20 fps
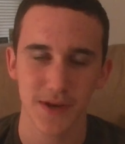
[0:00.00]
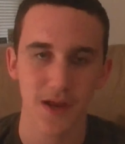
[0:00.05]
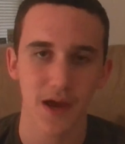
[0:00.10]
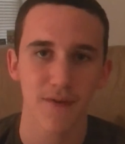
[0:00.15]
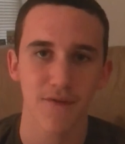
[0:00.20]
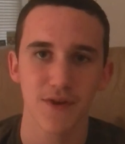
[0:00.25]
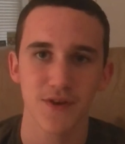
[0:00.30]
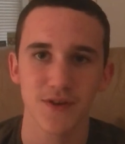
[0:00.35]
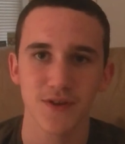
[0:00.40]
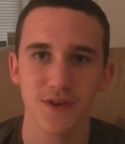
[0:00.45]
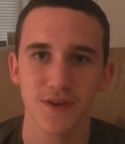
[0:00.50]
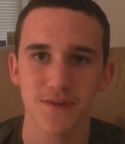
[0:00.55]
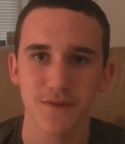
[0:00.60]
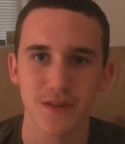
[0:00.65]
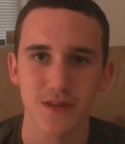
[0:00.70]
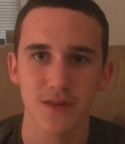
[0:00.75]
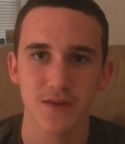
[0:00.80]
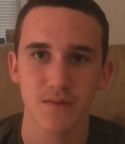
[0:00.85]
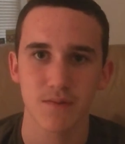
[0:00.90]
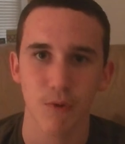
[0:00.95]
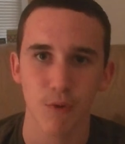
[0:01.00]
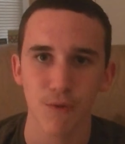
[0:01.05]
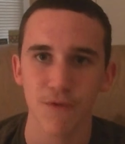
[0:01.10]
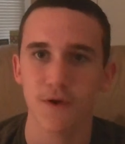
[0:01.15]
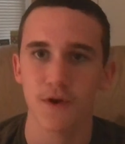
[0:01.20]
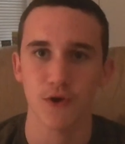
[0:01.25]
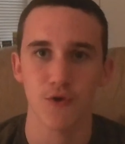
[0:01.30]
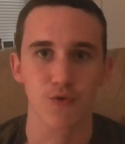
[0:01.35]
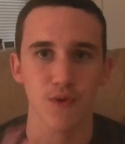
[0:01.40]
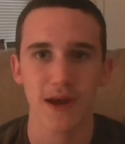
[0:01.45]
Obviously, this is both
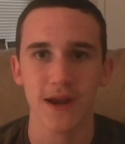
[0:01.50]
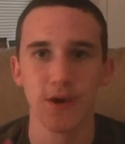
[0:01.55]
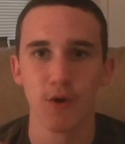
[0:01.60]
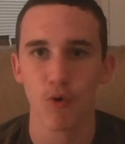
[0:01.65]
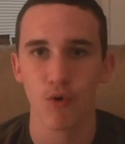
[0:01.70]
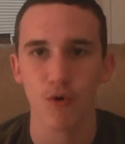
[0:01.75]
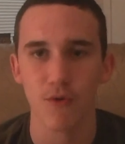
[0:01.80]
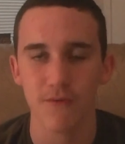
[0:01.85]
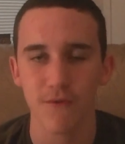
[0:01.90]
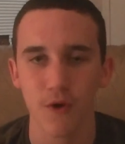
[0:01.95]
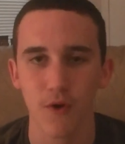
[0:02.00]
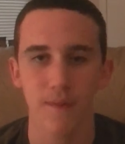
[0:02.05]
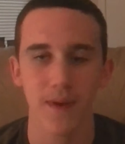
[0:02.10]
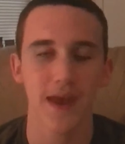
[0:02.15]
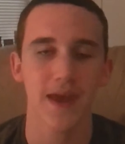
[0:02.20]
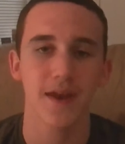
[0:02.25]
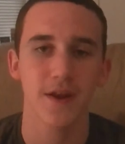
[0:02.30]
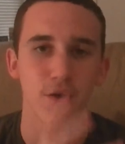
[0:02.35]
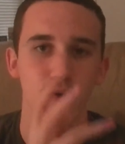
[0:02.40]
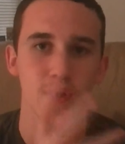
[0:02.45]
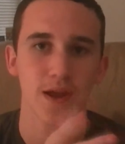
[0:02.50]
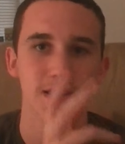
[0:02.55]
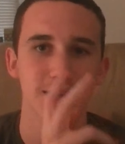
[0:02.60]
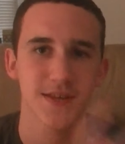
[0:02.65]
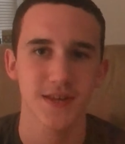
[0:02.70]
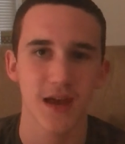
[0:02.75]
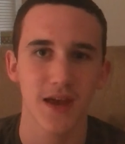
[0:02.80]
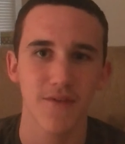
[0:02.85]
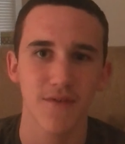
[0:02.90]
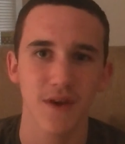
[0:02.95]
a great horror film and a great
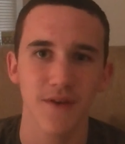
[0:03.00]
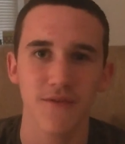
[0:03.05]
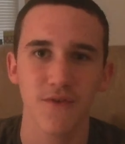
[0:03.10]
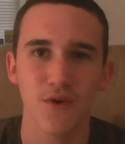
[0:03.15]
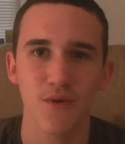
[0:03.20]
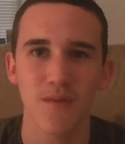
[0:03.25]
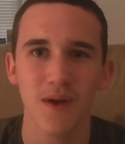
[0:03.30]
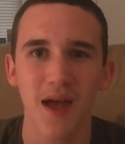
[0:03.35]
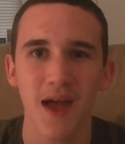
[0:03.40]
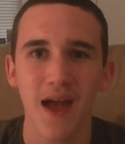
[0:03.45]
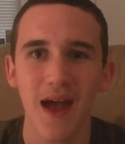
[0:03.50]
sci-fi film.